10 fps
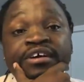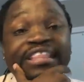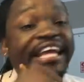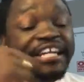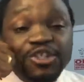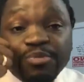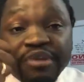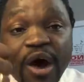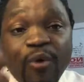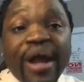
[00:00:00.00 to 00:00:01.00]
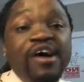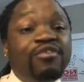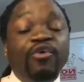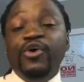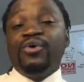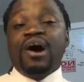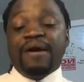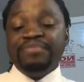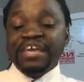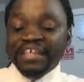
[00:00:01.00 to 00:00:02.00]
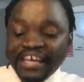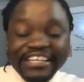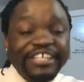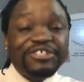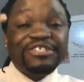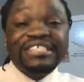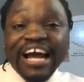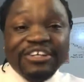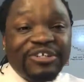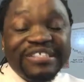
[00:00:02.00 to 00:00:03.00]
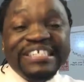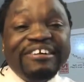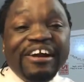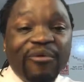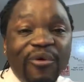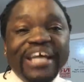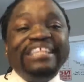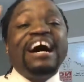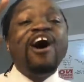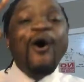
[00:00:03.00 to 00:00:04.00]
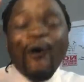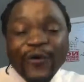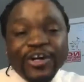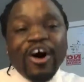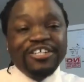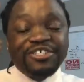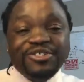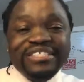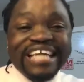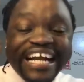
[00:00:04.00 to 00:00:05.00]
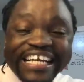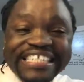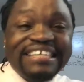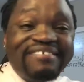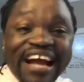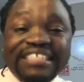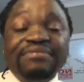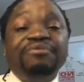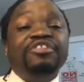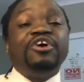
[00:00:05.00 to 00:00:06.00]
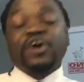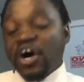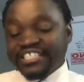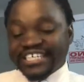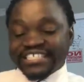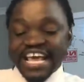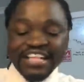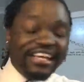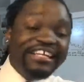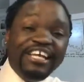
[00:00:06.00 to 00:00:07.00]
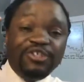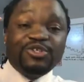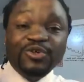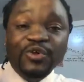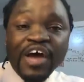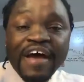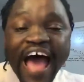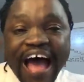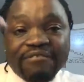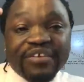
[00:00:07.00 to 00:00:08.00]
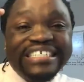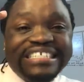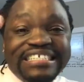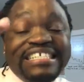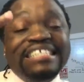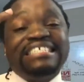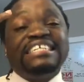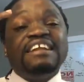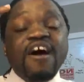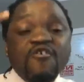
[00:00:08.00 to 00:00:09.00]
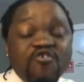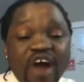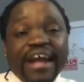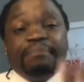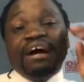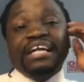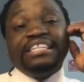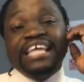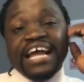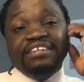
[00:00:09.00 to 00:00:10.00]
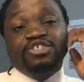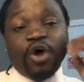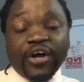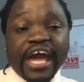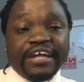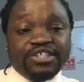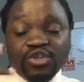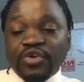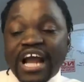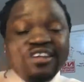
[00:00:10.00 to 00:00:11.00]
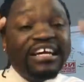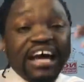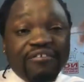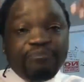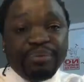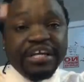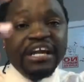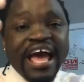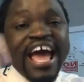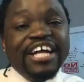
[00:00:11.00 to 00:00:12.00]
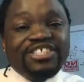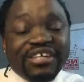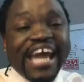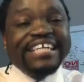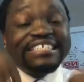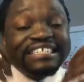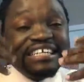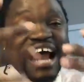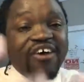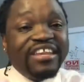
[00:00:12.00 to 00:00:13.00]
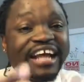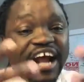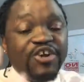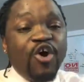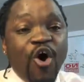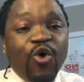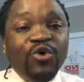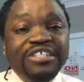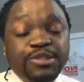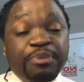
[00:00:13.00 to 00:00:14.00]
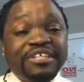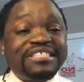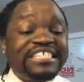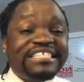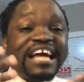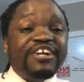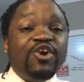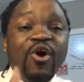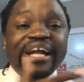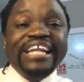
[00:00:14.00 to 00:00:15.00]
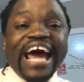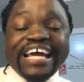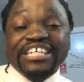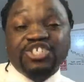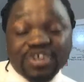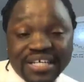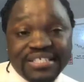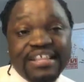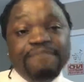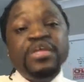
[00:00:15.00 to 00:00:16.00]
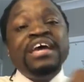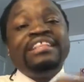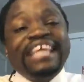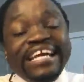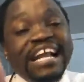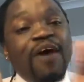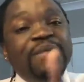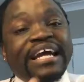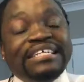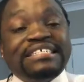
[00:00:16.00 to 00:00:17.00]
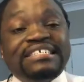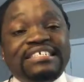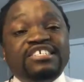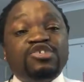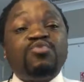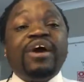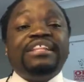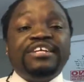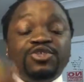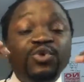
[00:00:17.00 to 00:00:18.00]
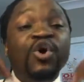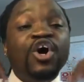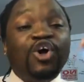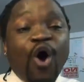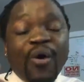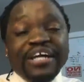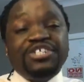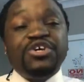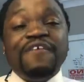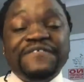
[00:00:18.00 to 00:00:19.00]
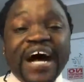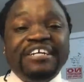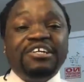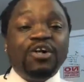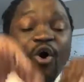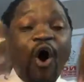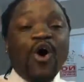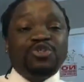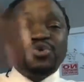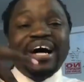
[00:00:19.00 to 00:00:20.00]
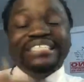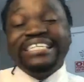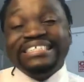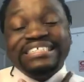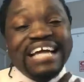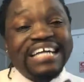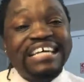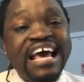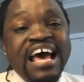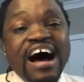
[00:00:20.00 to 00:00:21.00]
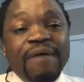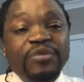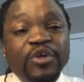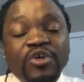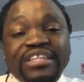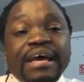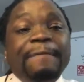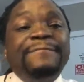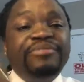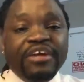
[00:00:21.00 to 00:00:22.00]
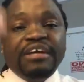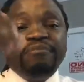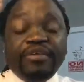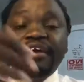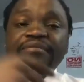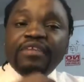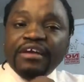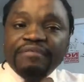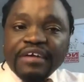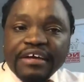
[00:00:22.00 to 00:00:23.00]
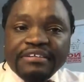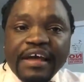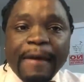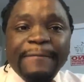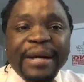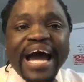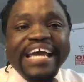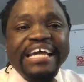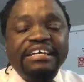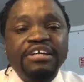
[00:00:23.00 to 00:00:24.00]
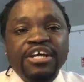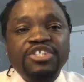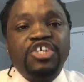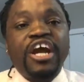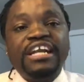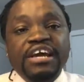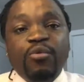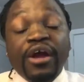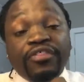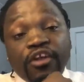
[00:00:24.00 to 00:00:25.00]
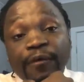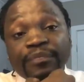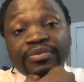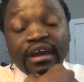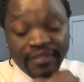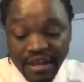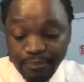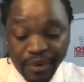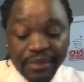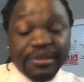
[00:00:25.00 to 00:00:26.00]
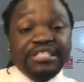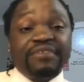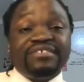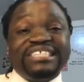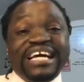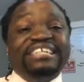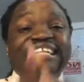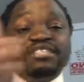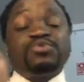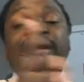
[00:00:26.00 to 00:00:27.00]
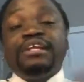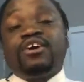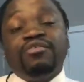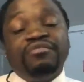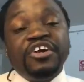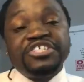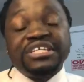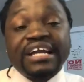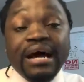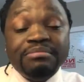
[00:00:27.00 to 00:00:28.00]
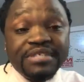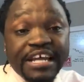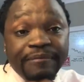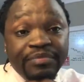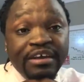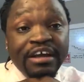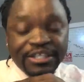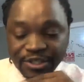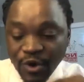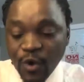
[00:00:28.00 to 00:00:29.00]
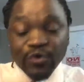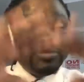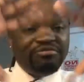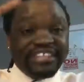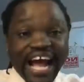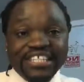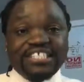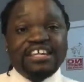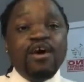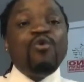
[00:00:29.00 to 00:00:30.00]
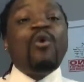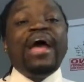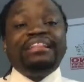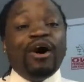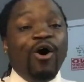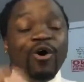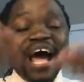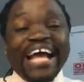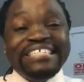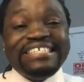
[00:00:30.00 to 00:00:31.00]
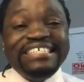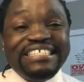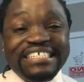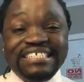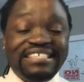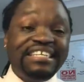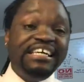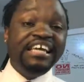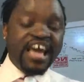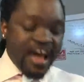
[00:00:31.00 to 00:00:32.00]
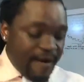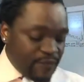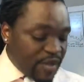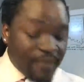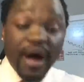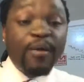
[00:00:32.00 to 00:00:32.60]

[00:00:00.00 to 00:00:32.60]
They need to be aware of who you are. They need to start considering whether or not to start interacting with your content. They need to have a decision right about then. Okay, so now that I've been educated and now that I know who this person is, I know and like and trust them, they now make a decision whether to go into your funnel or to actually start, um, you know, their, their, their, their, their, their buying journey with you. And then pretty much after that, that's where the conversion comes in. So that's where the whole ACDC, um, I'm, I'm